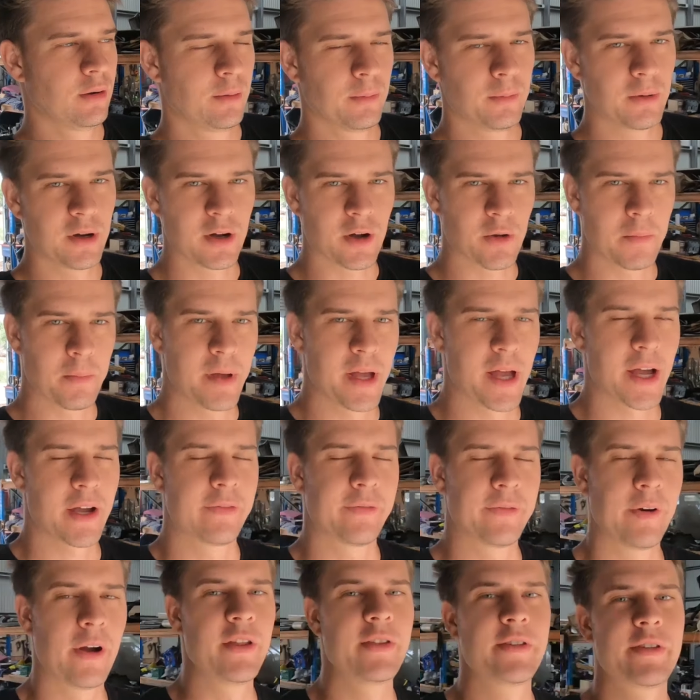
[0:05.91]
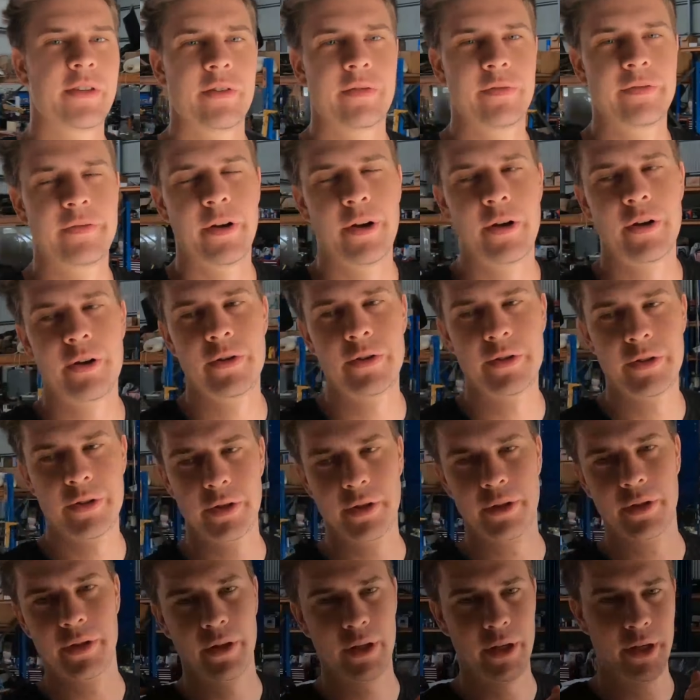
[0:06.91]
Welcome back, friends and foes.
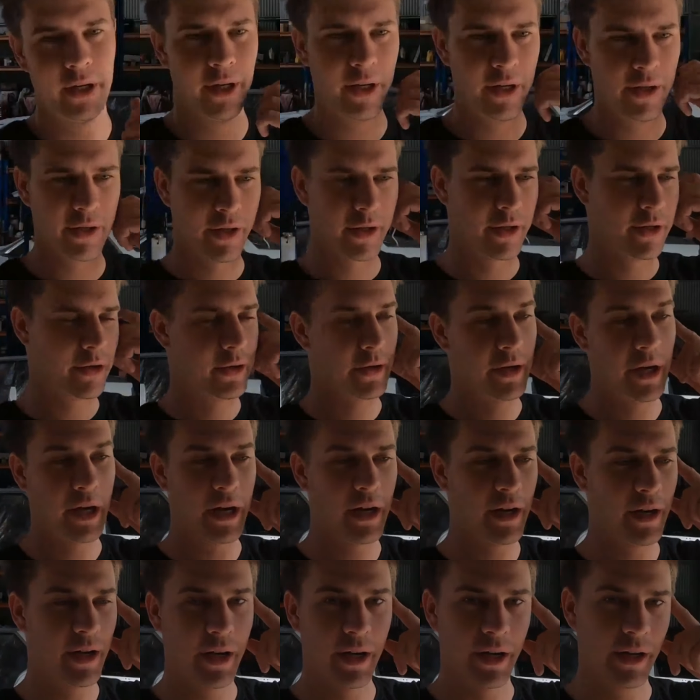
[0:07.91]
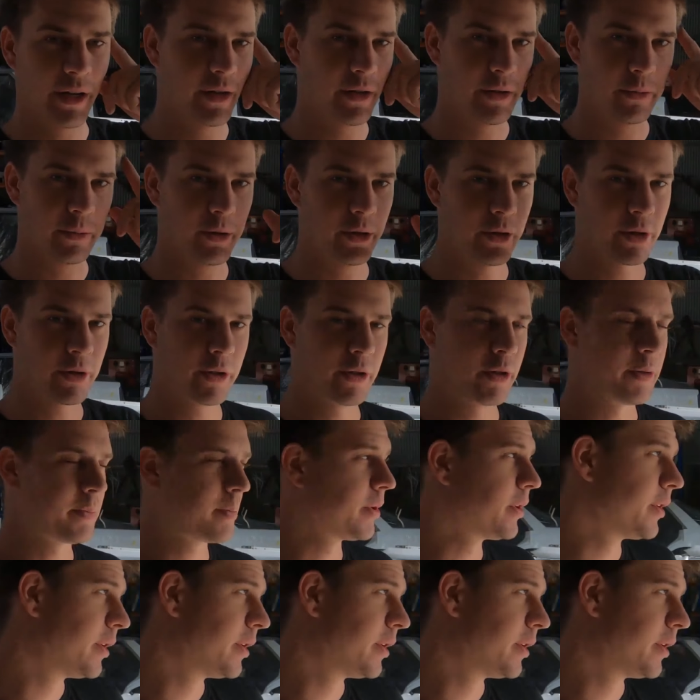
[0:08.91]
It is a new day out here at the workshop.